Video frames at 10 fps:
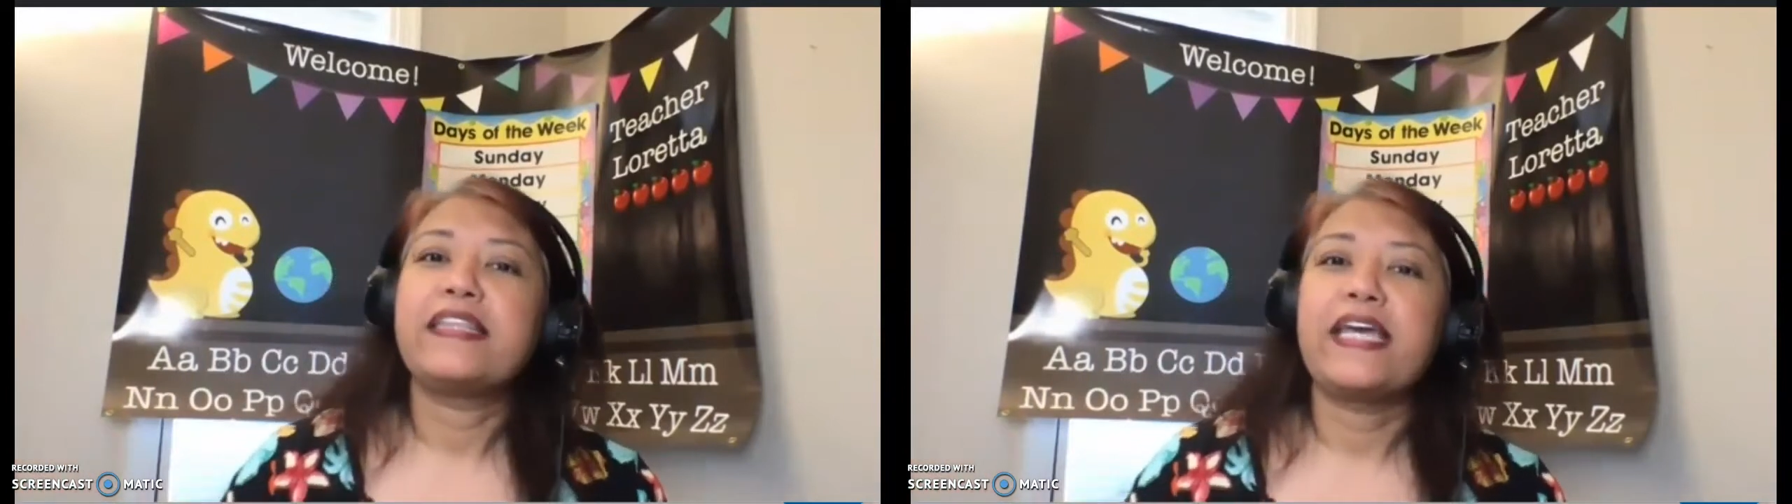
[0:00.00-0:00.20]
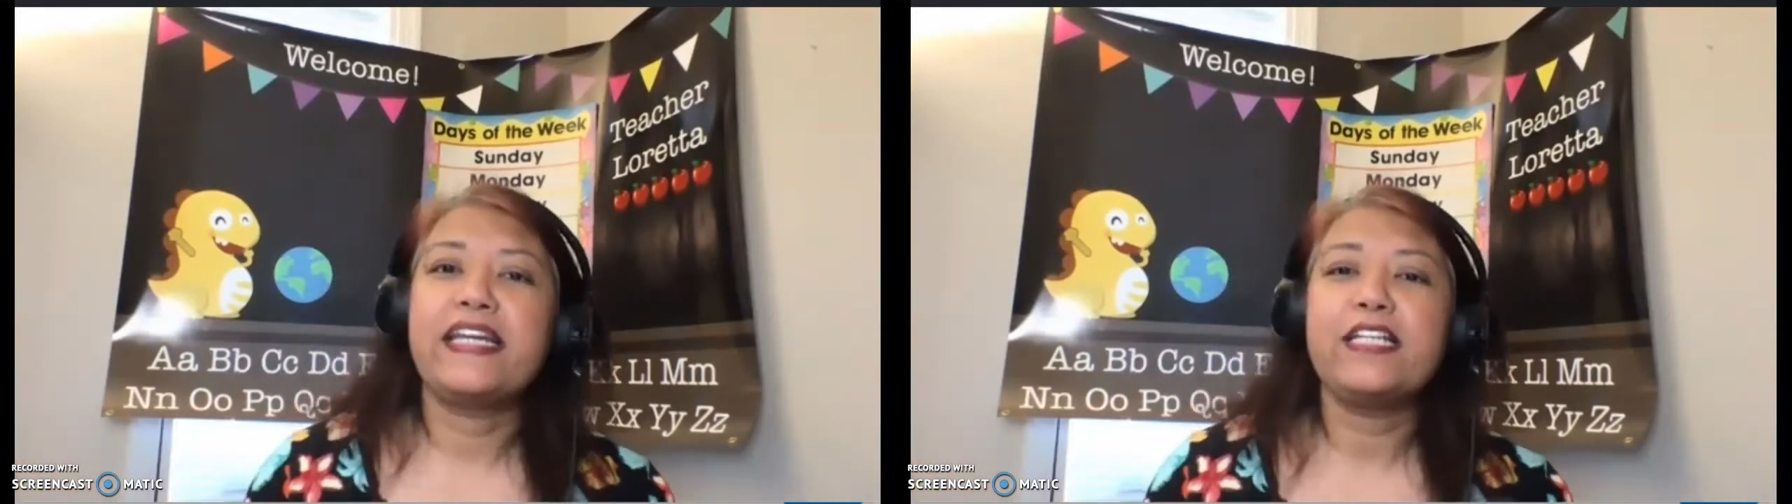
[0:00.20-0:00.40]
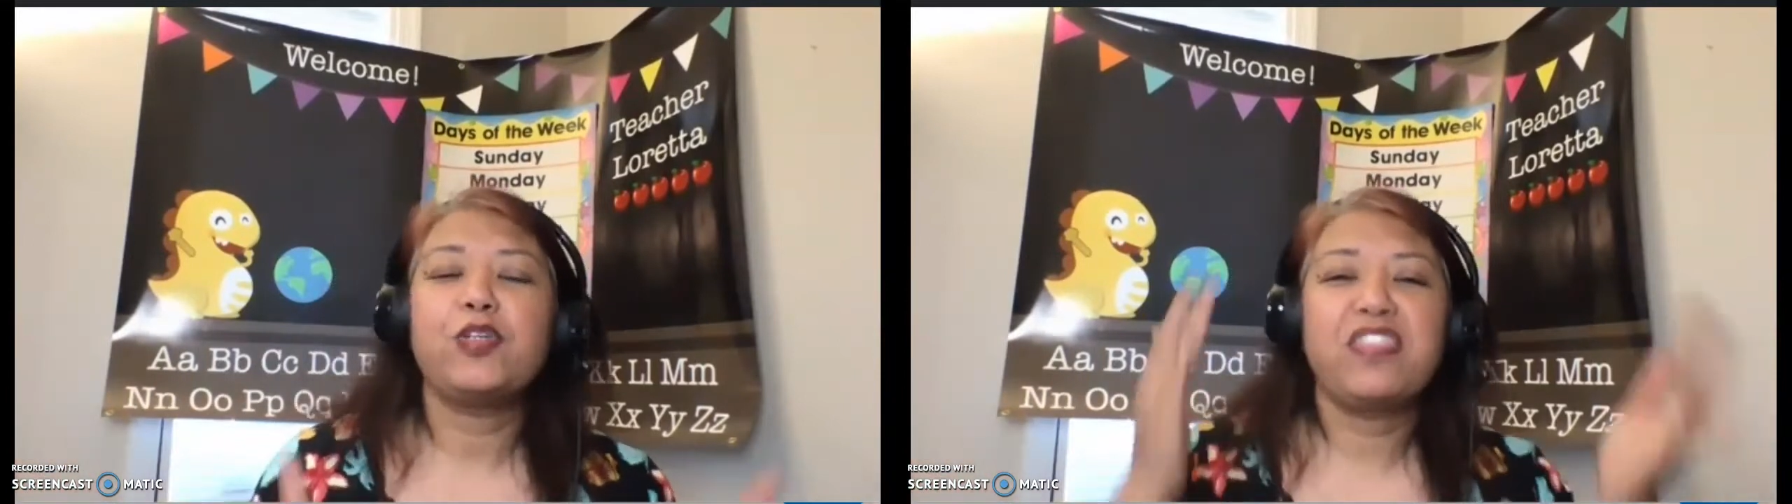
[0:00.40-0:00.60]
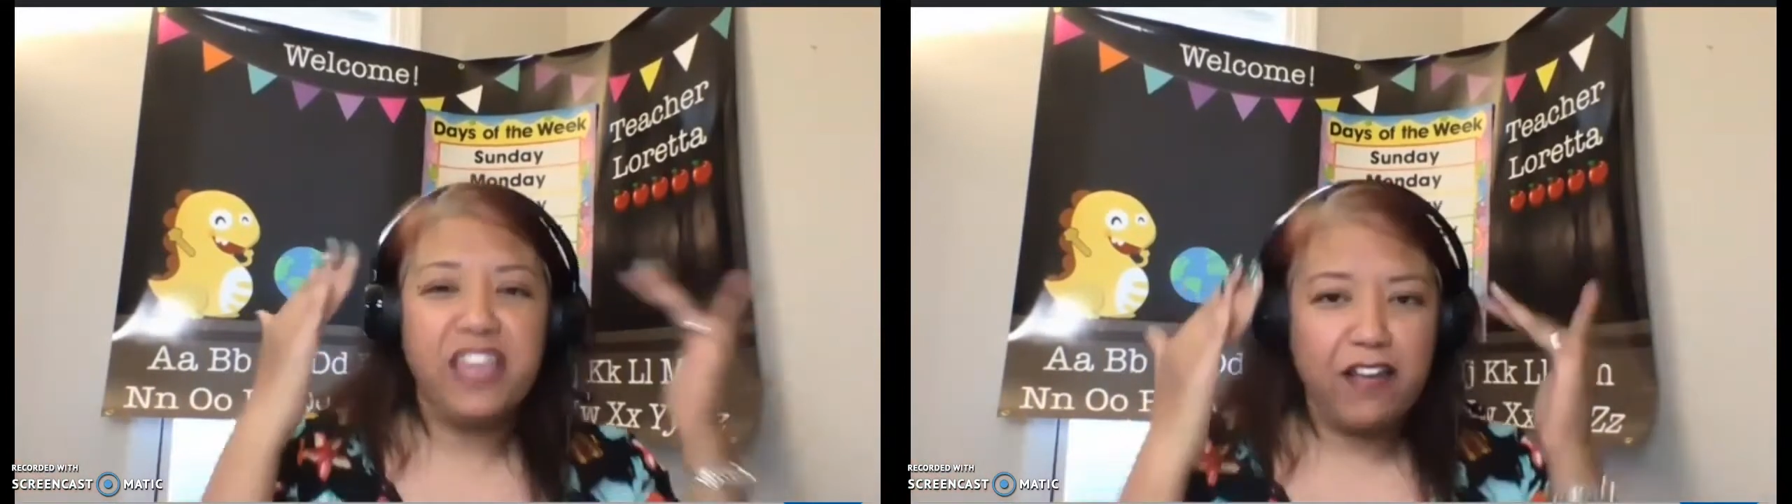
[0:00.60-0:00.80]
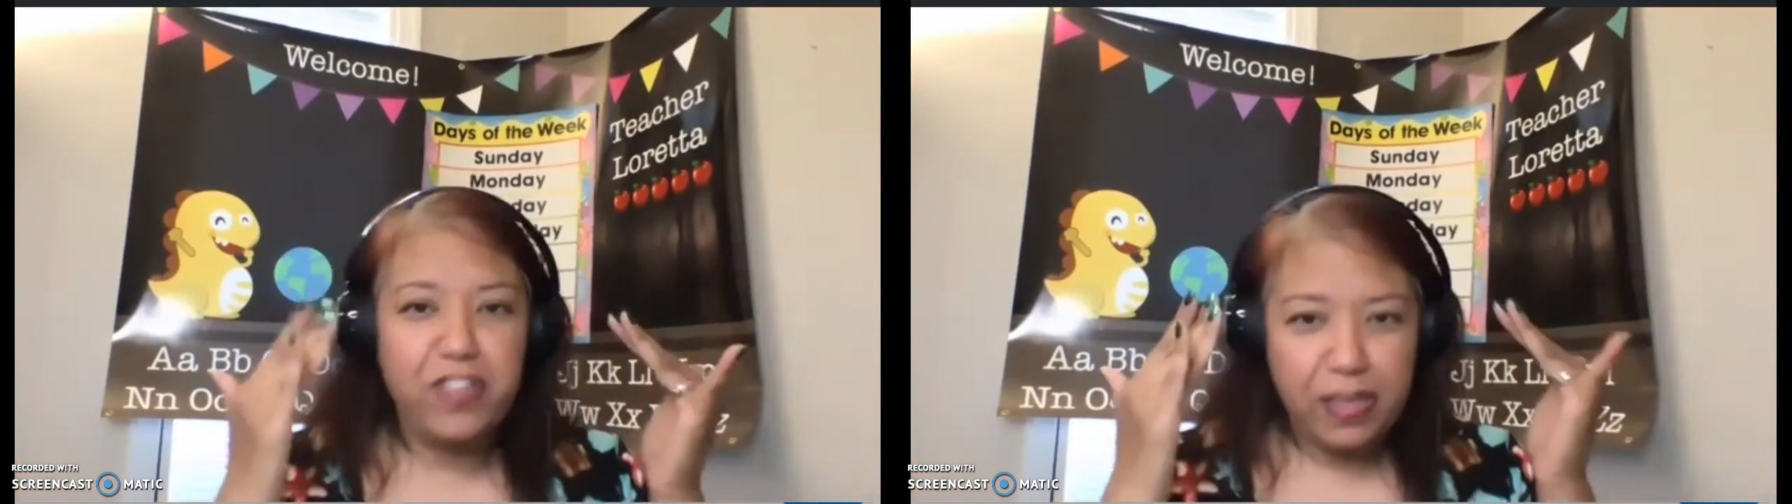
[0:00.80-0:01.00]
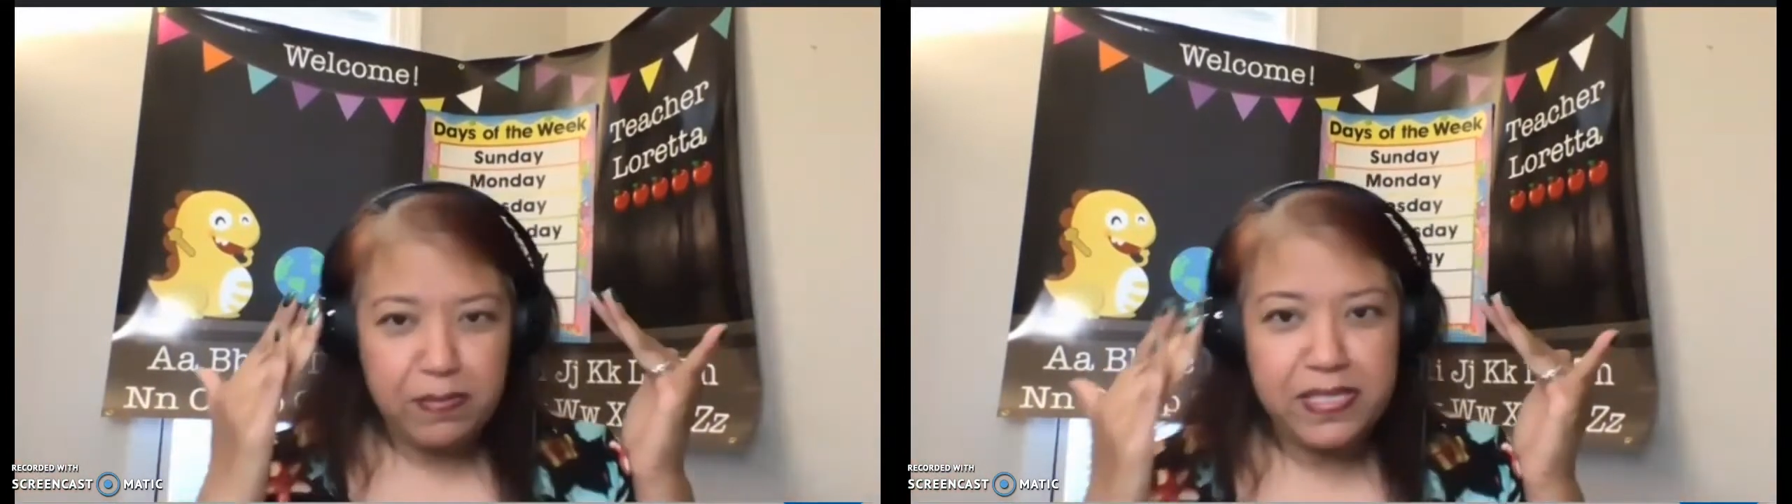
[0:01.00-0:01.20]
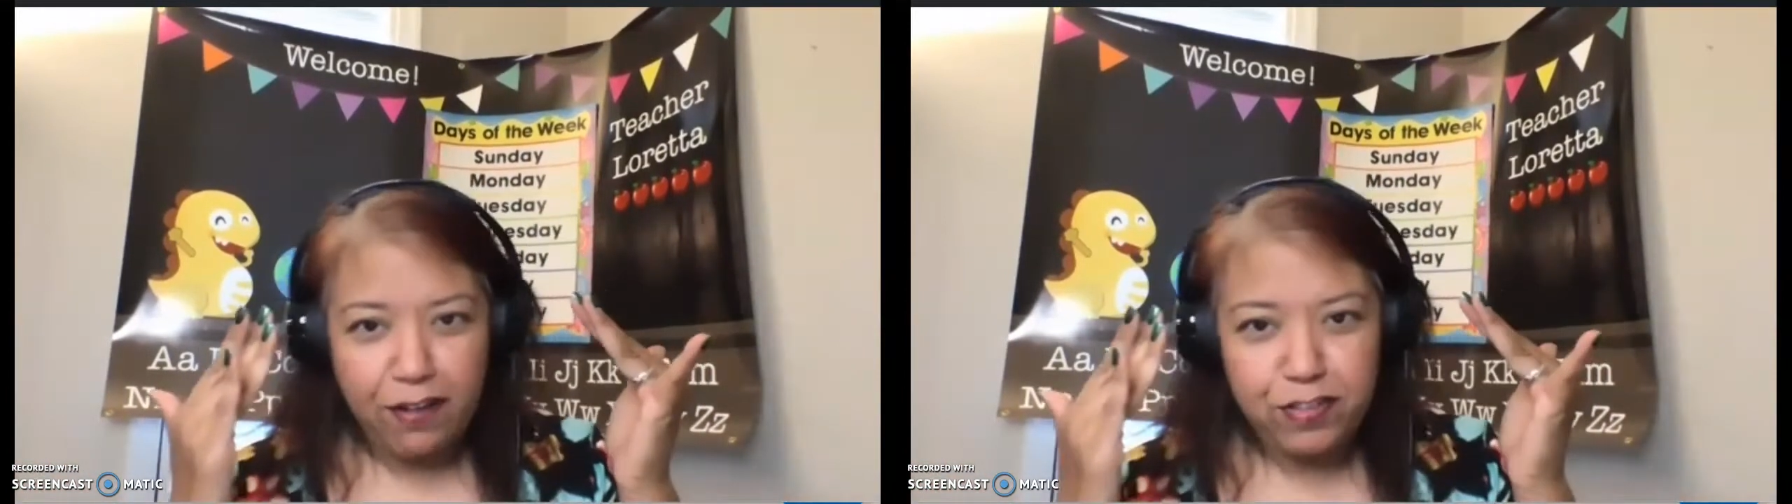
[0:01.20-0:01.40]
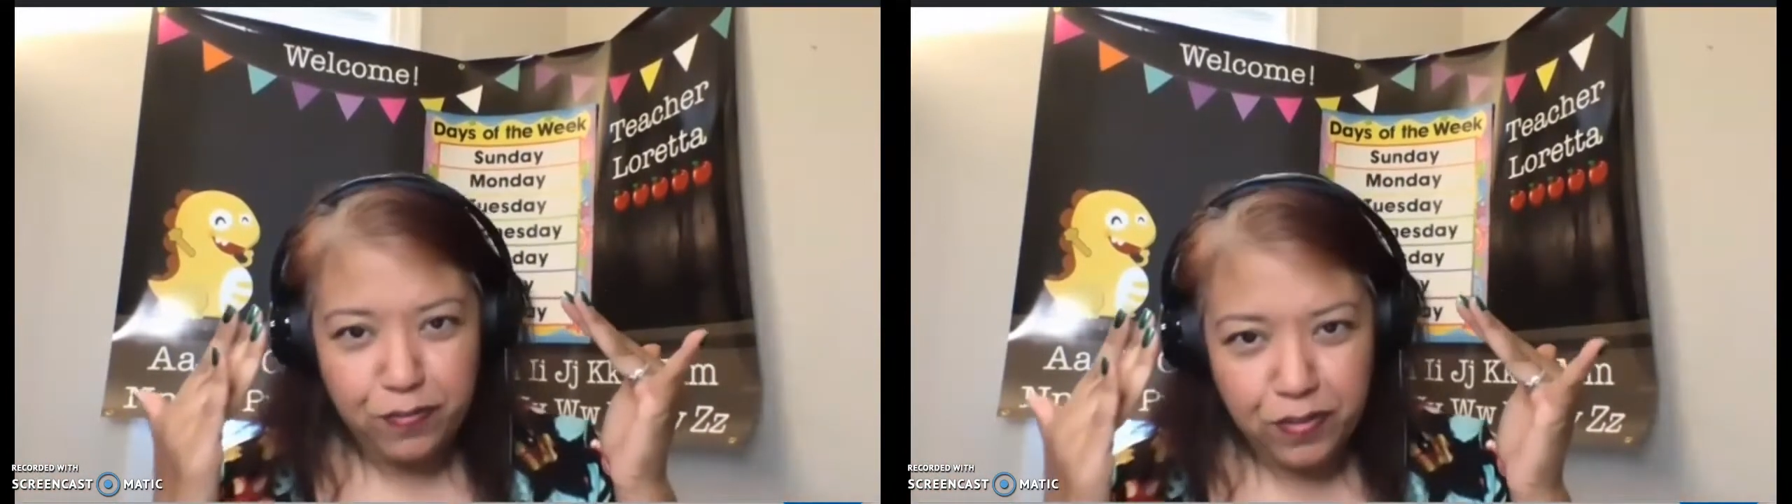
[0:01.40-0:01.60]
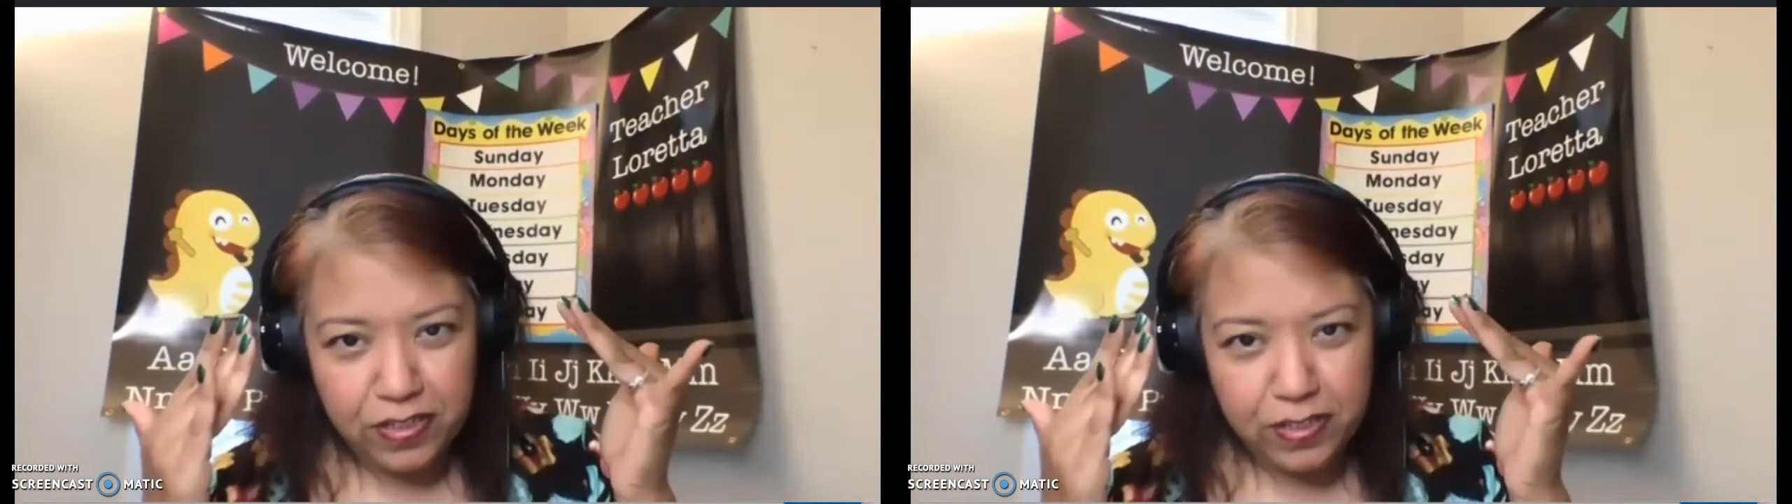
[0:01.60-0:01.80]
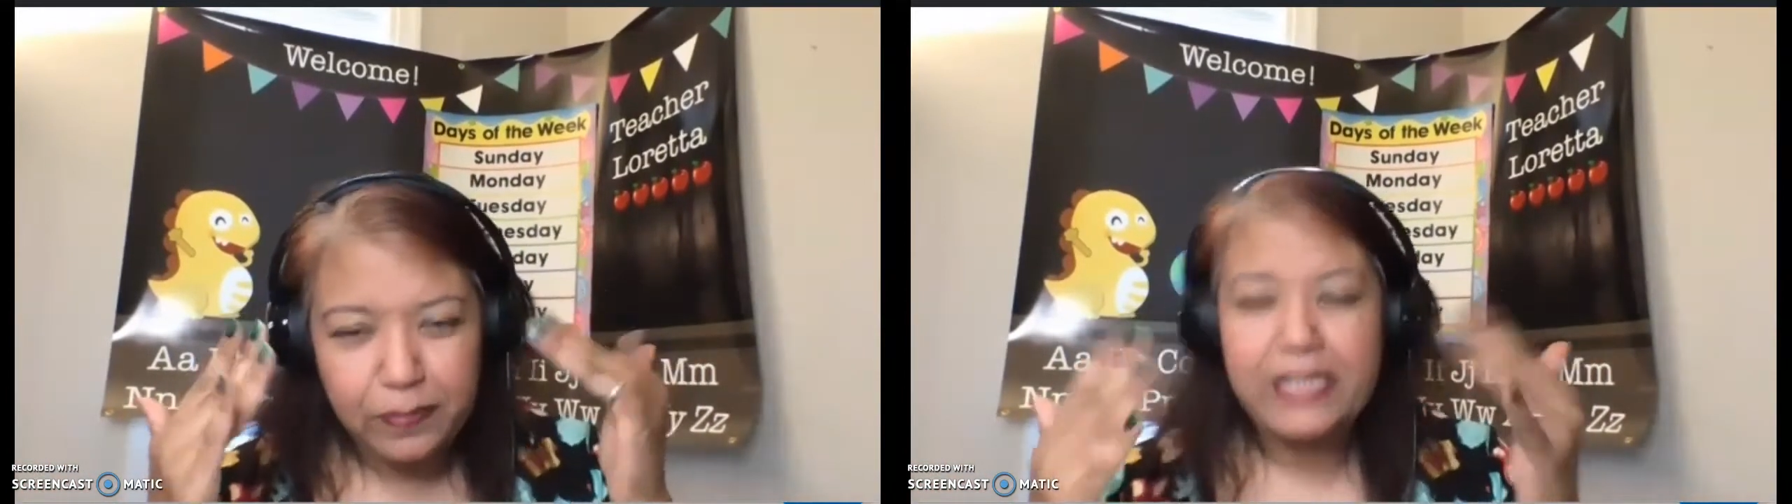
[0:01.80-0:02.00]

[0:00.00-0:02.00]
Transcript: they need to think for themselves first.